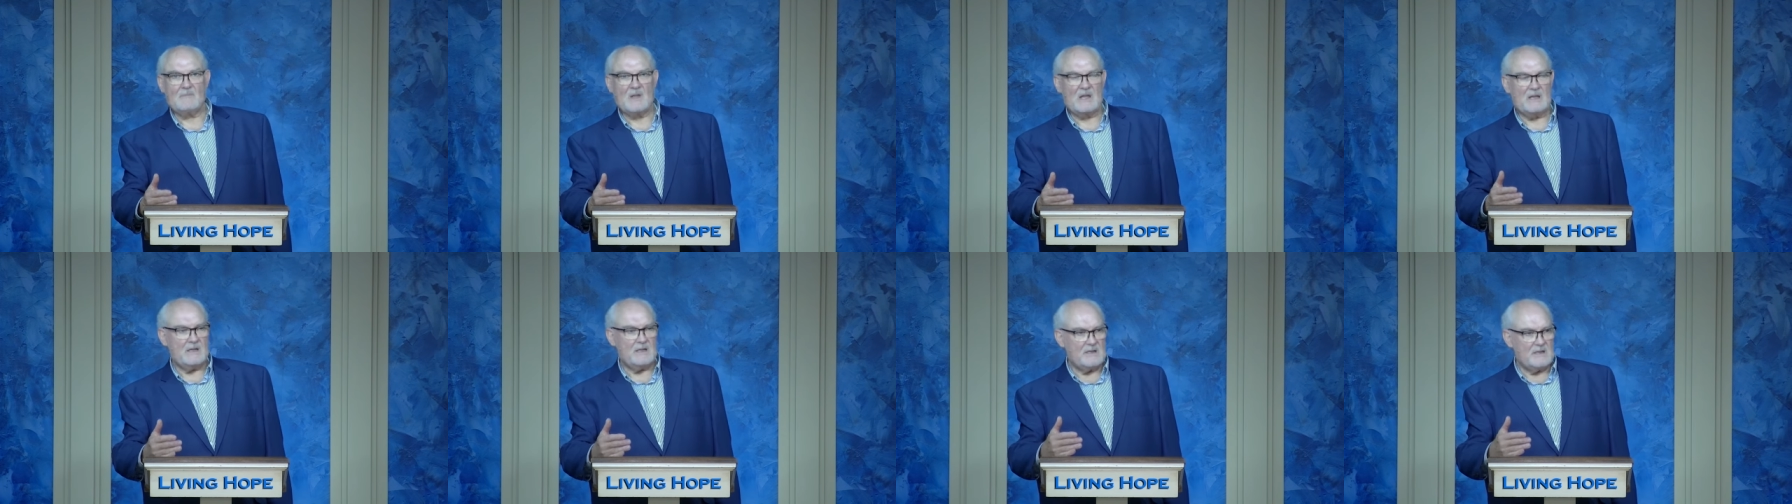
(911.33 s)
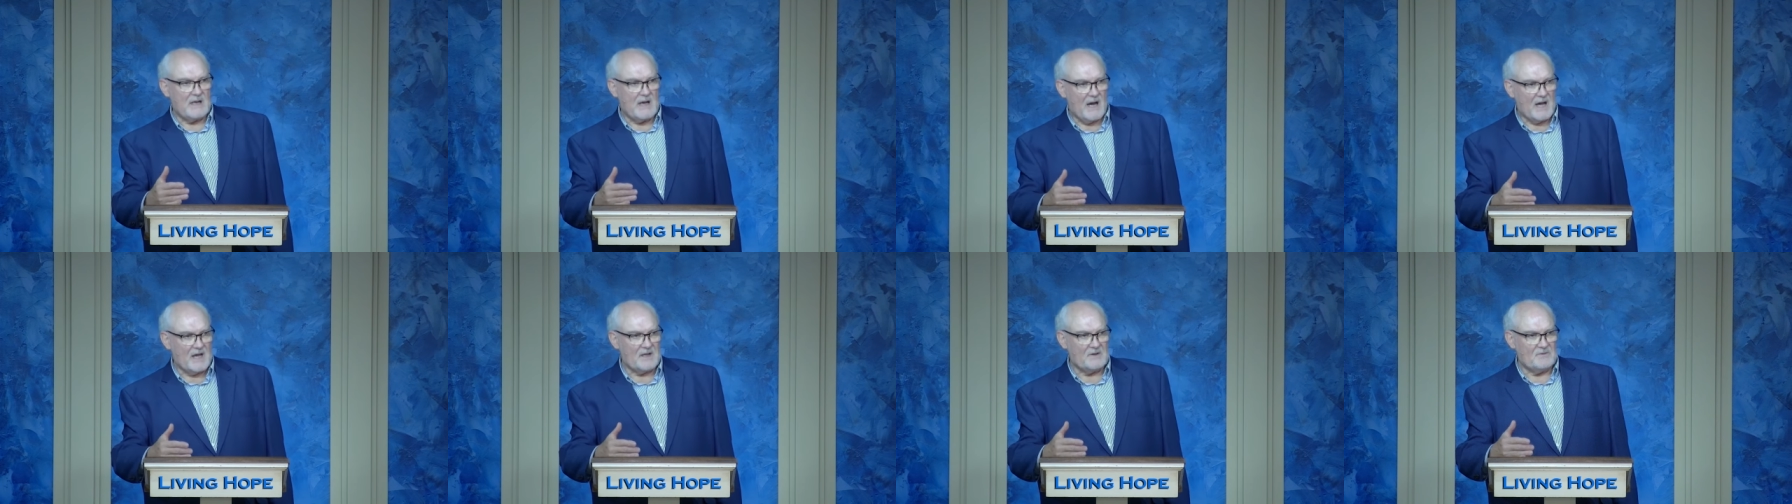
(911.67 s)
He
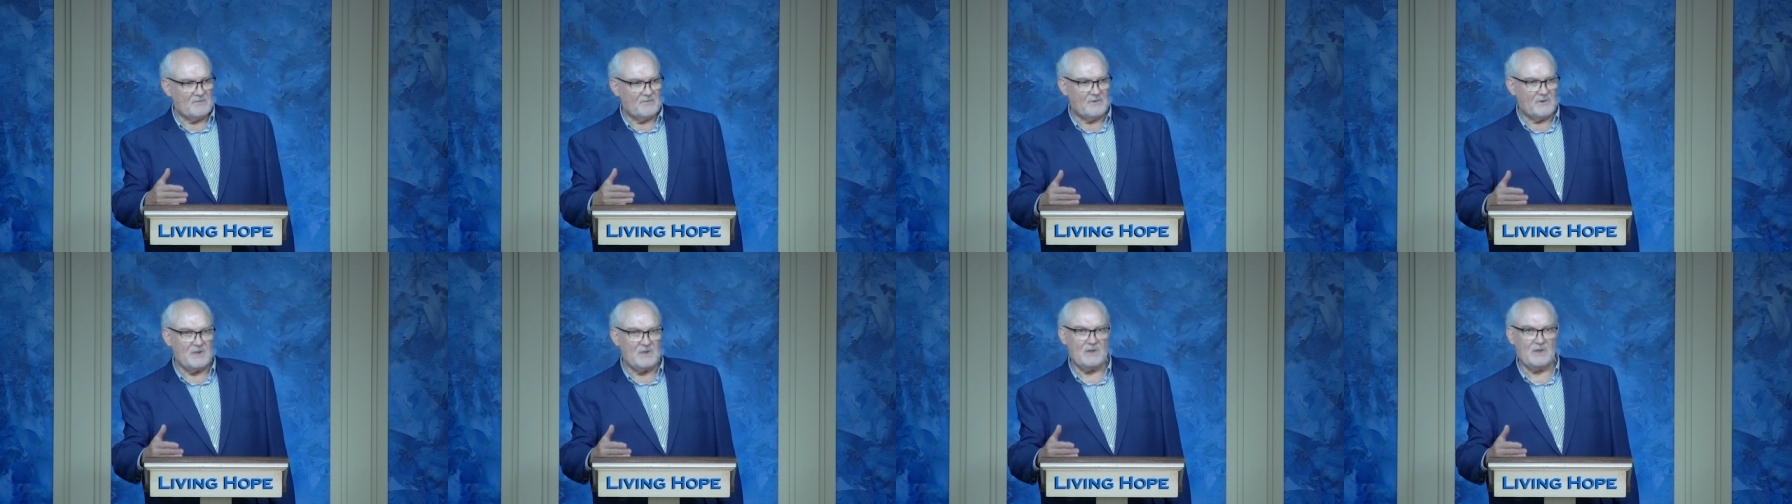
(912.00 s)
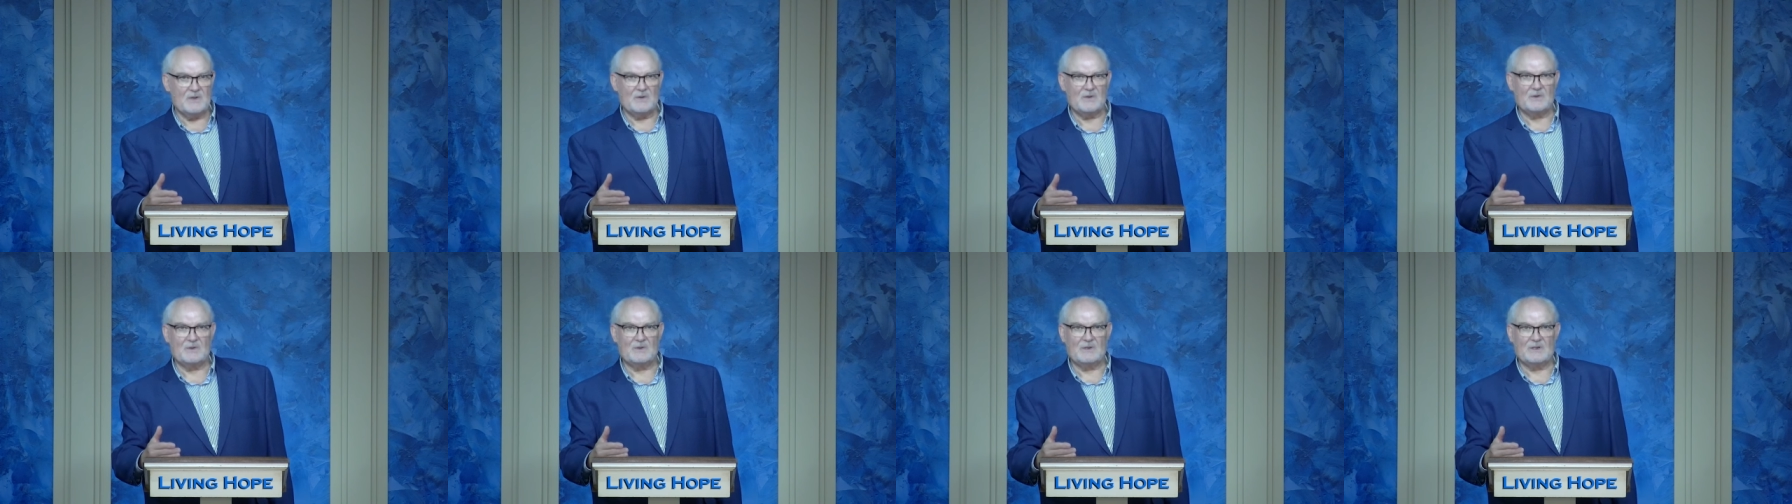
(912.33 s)
died for
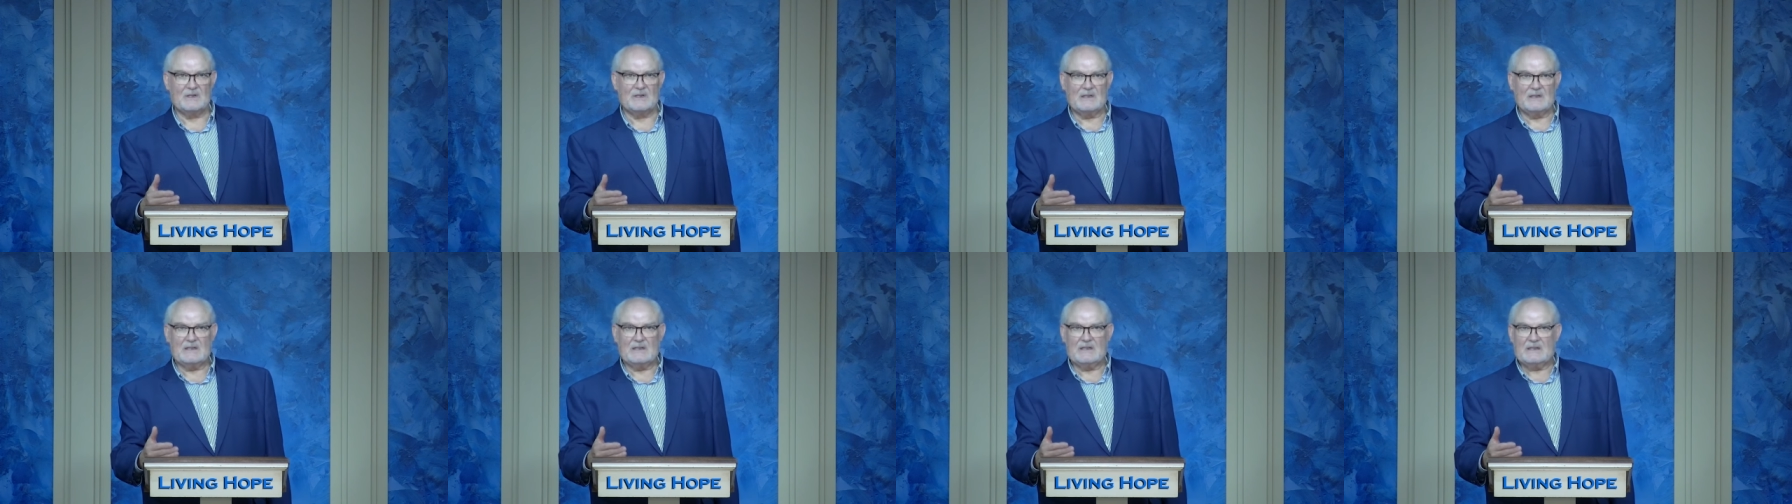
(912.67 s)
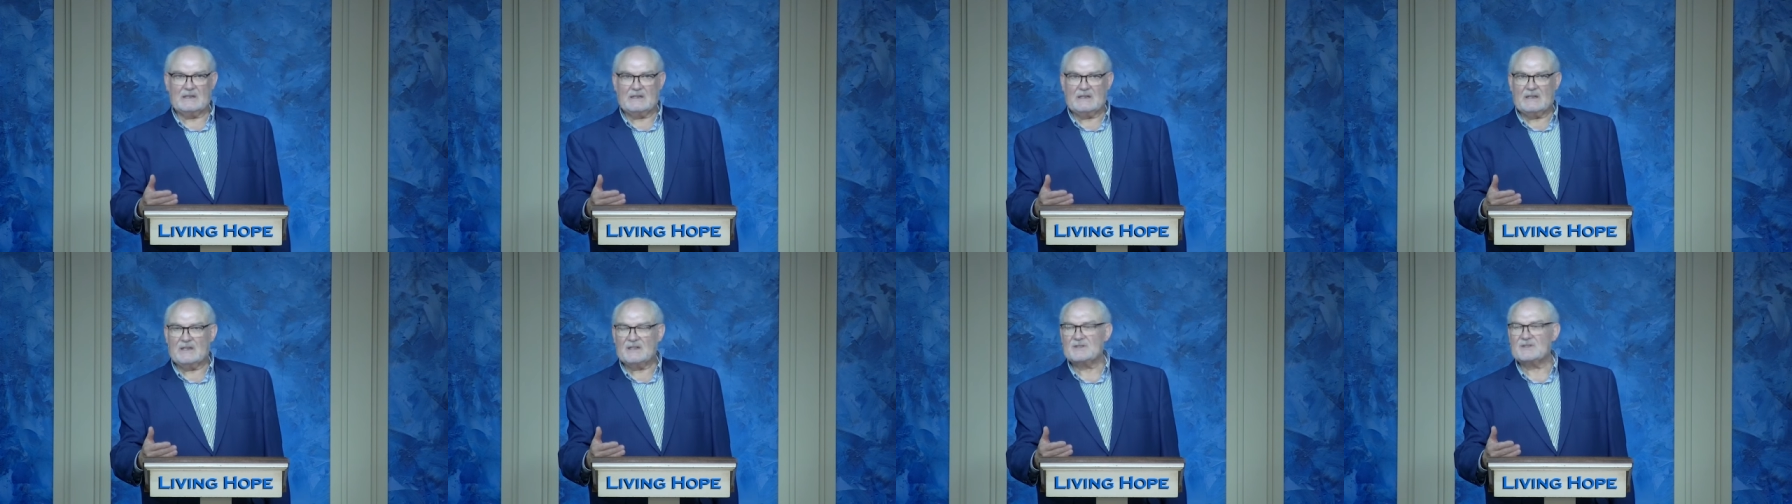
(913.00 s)
you
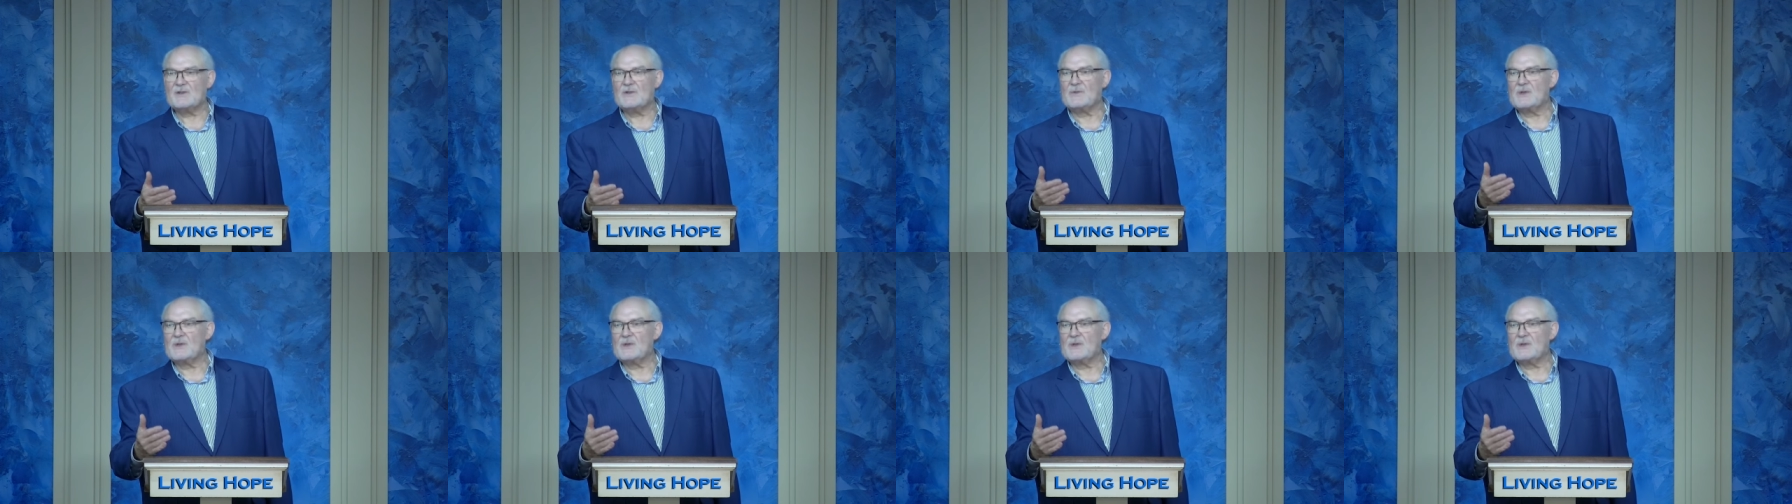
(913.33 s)
so